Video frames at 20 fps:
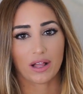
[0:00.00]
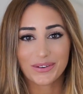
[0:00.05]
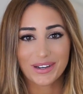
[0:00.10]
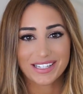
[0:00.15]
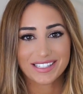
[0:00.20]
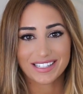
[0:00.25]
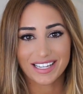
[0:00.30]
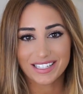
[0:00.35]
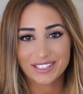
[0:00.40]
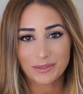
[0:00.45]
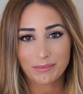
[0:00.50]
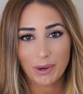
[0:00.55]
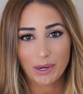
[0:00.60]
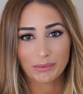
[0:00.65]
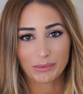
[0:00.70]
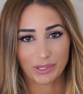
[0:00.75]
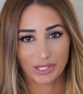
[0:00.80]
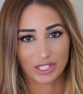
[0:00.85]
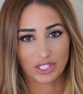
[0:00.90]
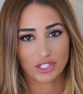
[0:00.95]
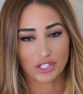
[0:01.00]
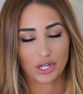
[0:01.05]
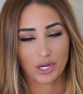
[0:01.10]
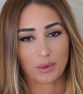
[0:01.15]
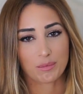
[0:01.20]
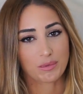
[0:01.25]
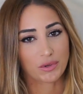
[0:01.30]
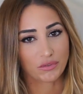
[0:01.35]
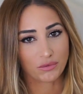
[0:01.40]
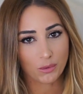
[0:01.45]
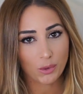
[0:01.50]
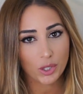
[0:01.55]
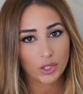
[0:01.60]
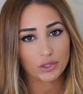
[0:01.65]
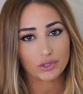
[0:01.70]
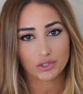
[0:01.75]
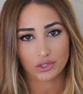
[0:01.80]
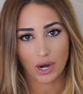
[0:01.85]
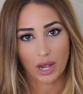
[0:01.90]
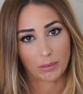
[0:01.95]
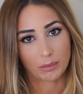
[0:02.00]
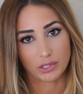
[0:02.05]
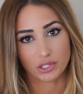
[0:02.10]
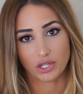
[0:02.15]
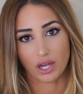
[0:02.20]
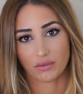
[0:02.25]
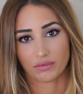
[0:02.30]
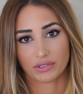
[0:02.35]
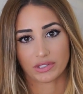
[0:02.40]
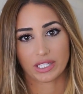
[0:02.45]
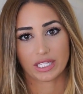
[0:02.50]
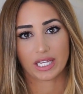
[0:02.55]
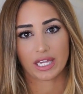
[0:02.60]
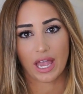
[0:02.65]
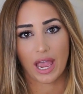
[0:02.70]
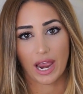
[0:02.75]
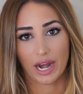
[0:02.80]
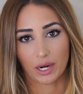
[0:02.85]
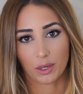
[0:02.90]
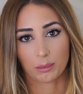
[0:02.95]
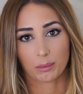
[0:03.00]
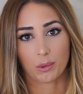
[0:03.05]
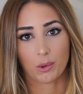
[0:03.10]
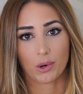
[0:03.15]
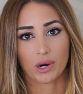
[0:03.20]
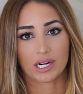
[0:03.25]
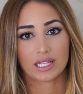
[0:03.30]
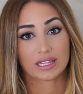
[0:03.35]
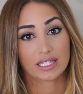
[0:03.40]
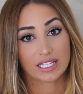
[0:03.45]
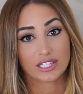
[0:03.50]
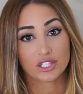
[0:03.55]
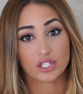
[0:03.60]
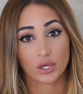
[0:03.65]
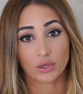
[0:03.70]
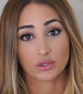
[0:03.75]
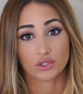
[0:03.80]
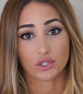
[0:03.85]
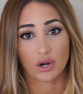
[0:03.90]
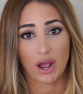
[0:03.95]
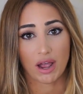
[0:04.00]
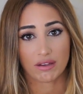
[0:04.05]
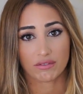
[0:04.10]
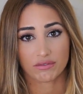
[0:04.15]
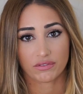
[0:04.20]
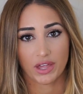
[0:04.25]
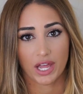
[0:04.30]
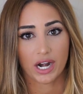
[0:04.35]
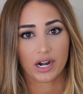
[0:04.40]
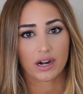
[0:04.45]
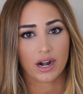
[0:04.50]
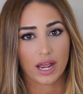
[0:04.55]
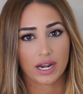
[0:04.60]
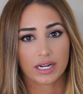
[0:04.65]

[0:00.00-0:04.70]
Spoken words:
So I said to my realtor, before you drop us off at the airport, let's go drive there.